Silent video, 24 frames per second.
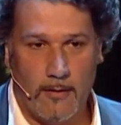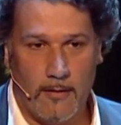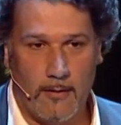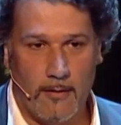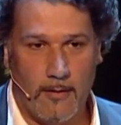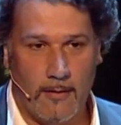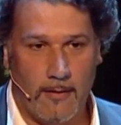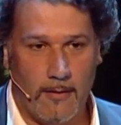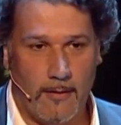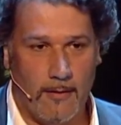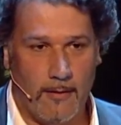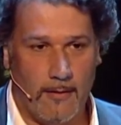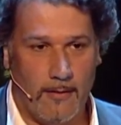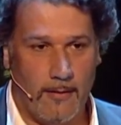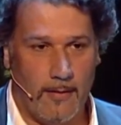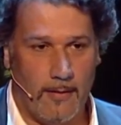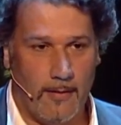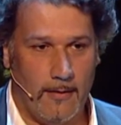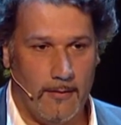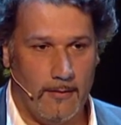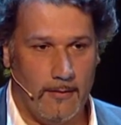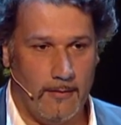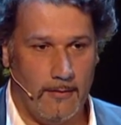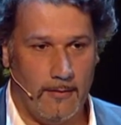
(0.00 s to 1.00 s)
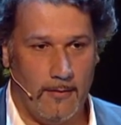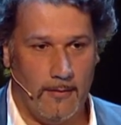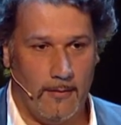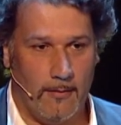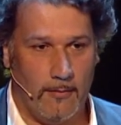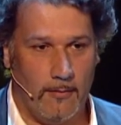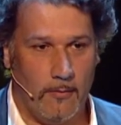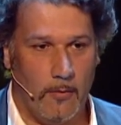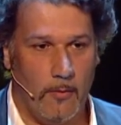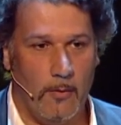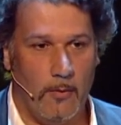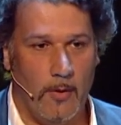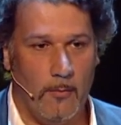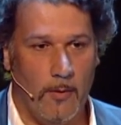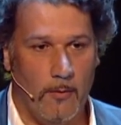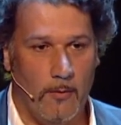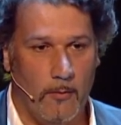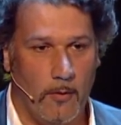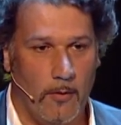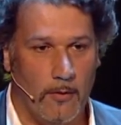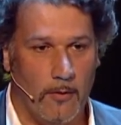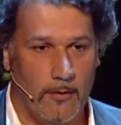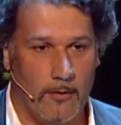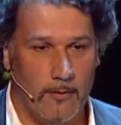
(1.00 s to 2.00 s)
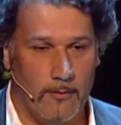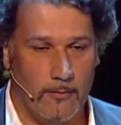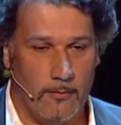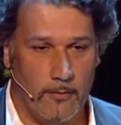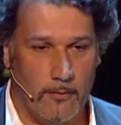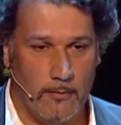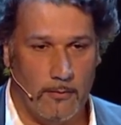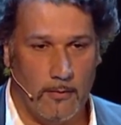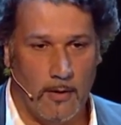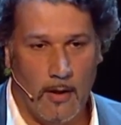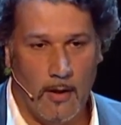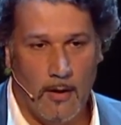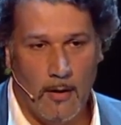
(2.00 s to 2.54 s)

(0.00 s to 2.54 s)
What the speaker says: and we will be walking through